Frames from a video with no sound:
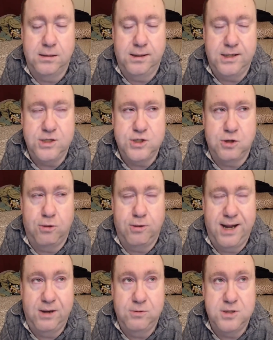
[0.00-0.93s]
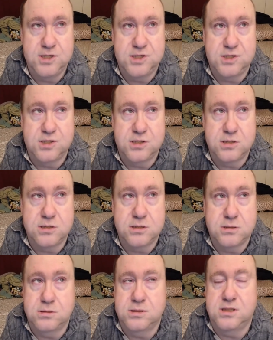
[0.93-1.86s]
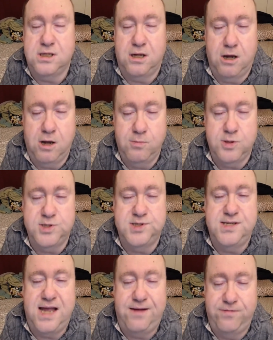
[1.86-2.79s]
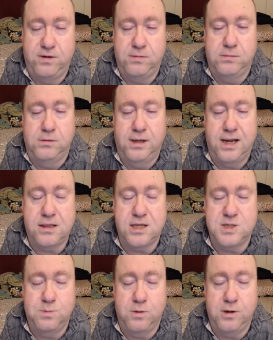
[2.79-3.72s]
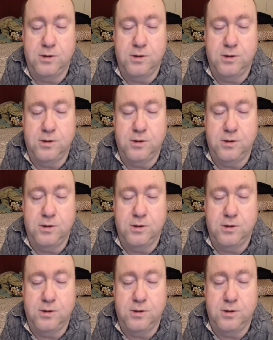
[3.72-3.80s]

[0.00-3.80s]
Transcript: and so I was almost 7 at this point.